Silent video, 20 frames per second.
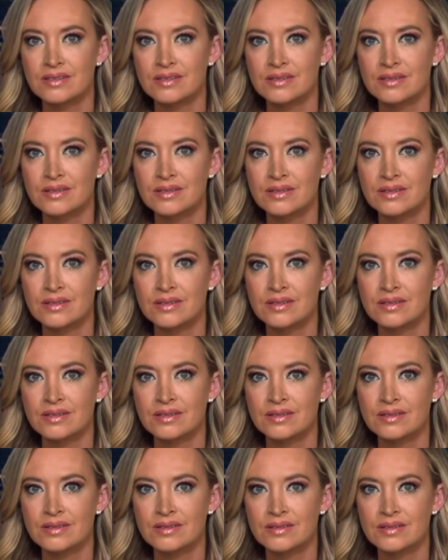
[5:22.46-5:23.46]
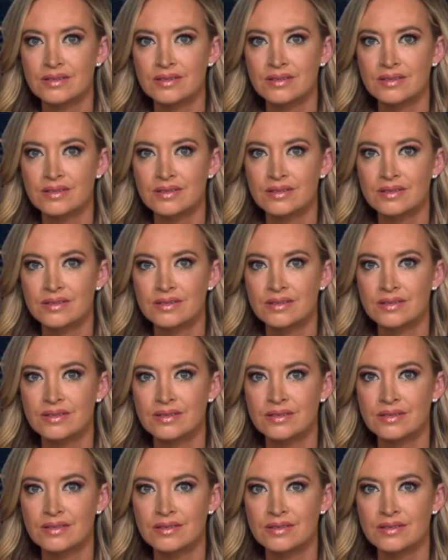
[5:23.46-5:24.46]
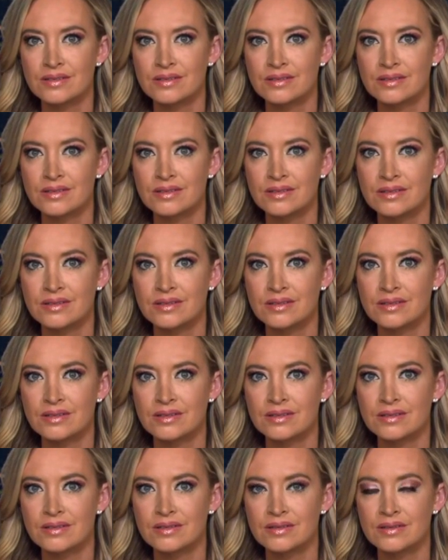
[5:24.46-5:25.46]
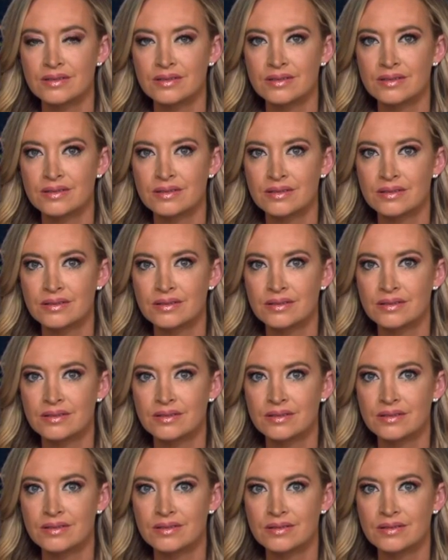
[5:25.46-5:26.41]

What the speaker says: No words are spoken by the person on screen.